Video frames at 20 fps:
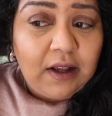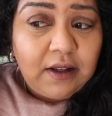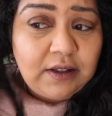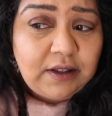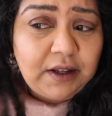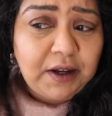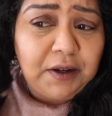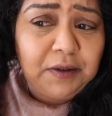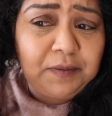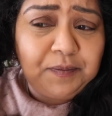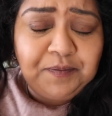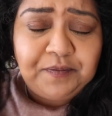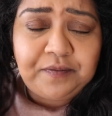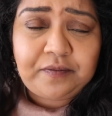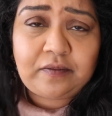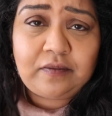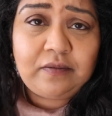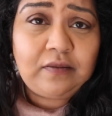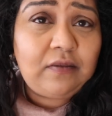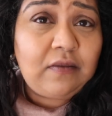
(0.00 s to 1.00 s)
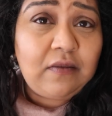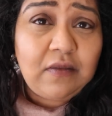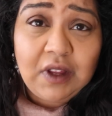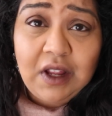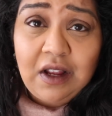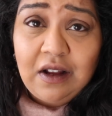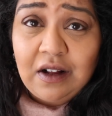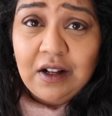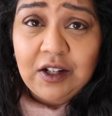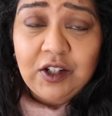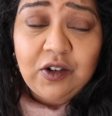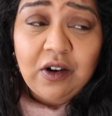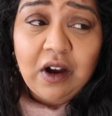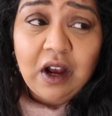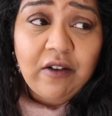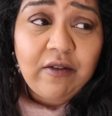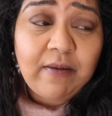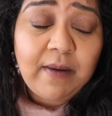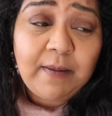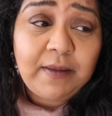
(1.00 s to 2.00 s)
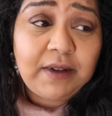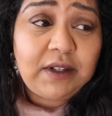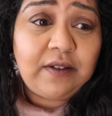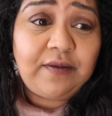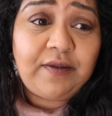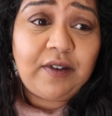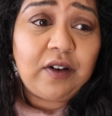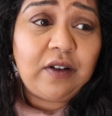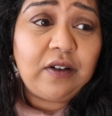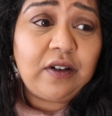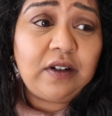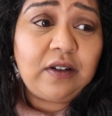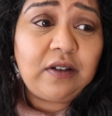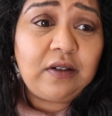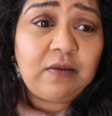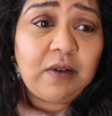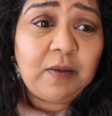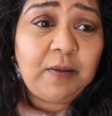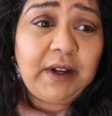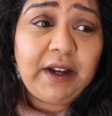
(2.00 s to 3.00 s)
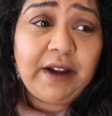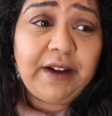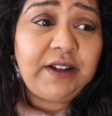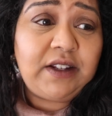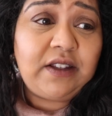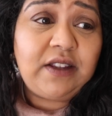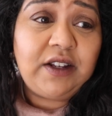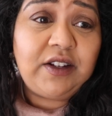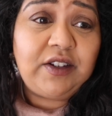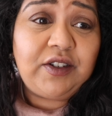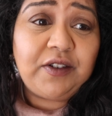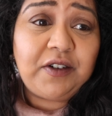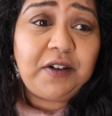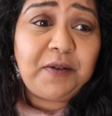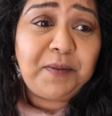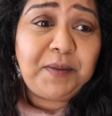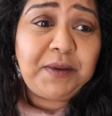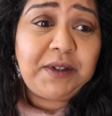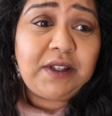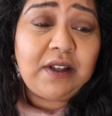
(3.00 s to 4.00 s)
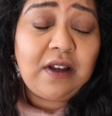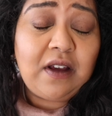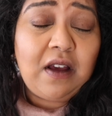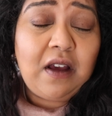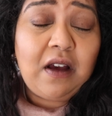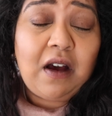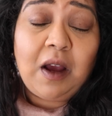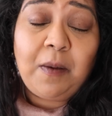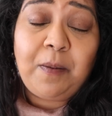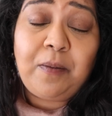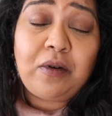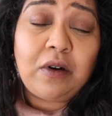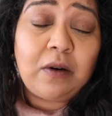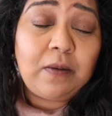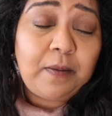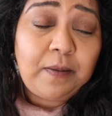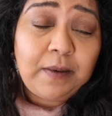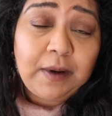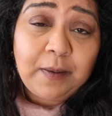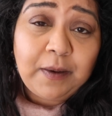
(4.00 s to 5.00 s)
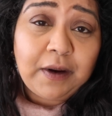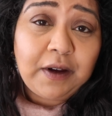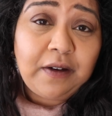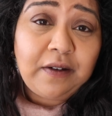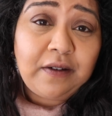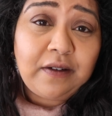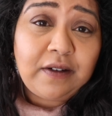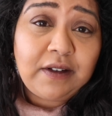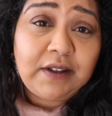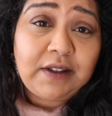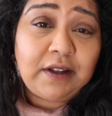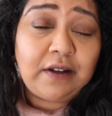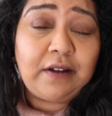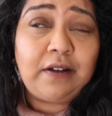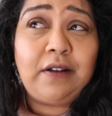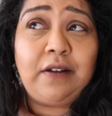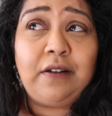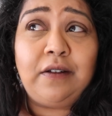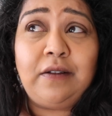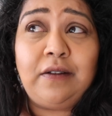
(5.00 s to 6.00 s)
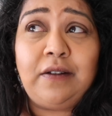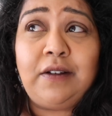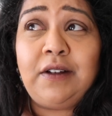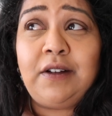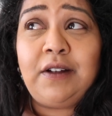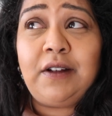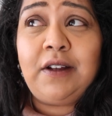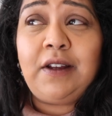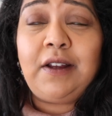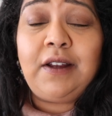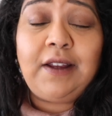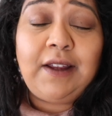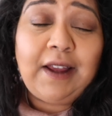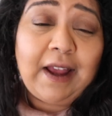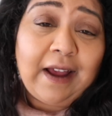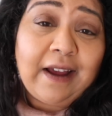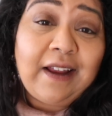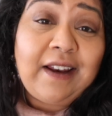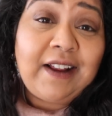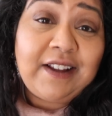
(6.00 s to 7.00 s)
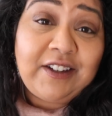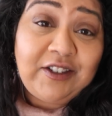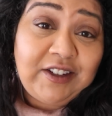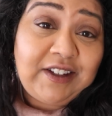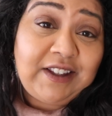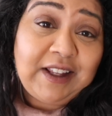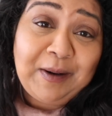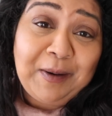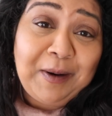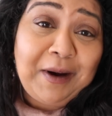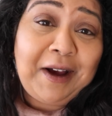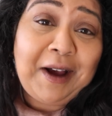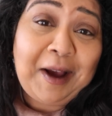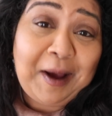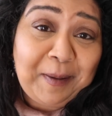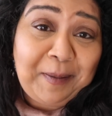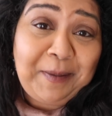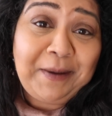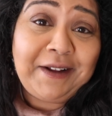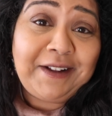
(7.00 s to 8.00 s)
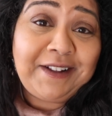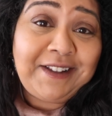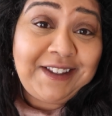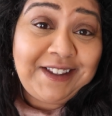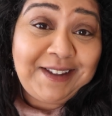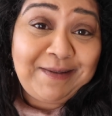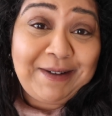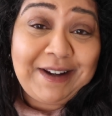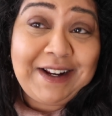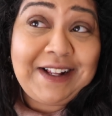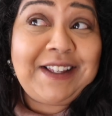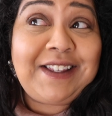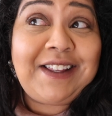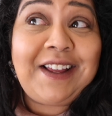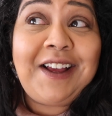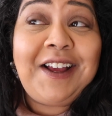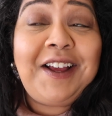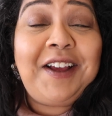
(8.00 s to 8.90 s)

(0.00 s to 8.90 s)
So I'll try and remember to vlog when we go to these shops. I probably won't, so yeah, let's just see what happens. But it's